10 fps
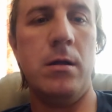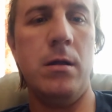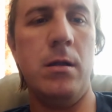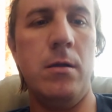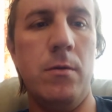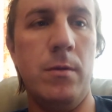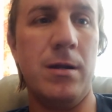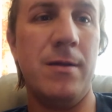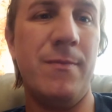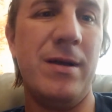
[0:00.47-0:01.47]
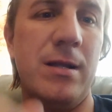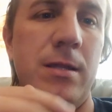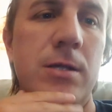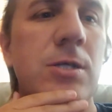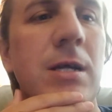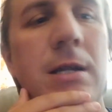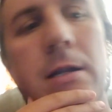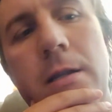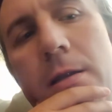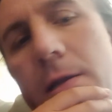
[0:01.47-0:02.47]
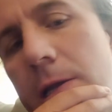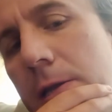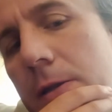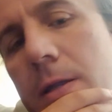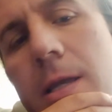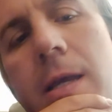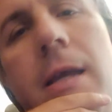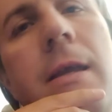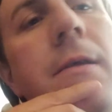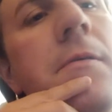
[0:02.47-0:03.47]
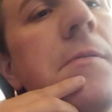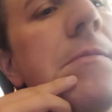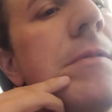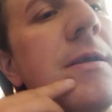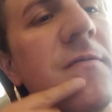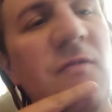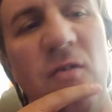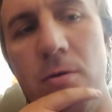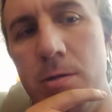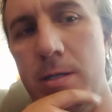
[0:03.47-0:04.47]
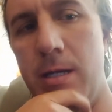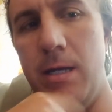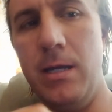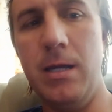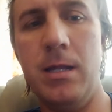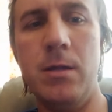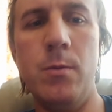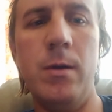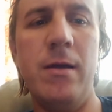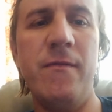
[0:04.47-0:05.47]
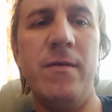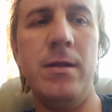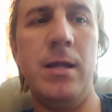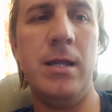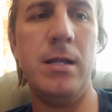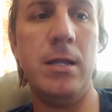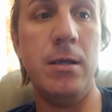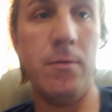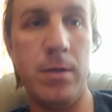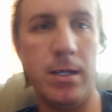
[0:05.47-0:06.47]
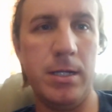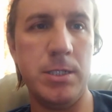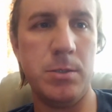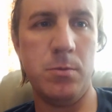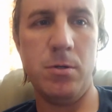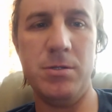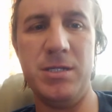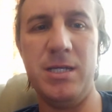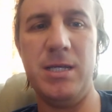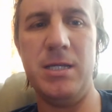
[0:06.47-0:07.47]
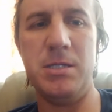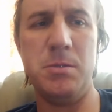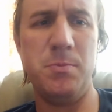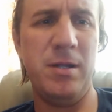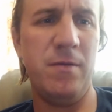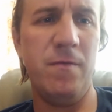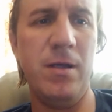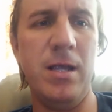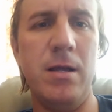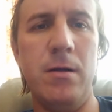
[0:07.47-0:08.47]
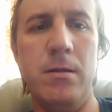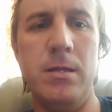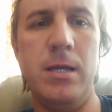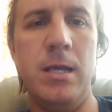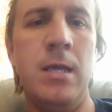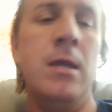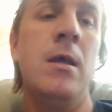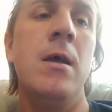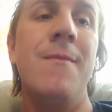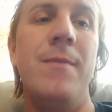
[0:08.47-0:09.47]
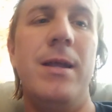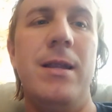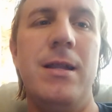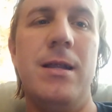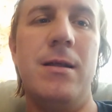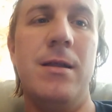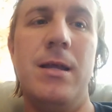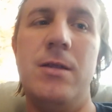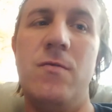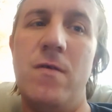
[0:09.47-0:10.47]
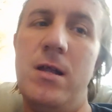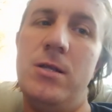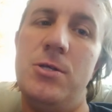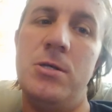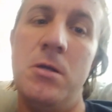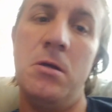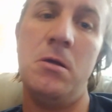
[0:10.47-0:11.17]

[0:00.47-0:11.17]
Hello, welcome back to the channel. And today is Thursday, and the weather in the UK Swansea has been raining all day, meaning I don't get drenched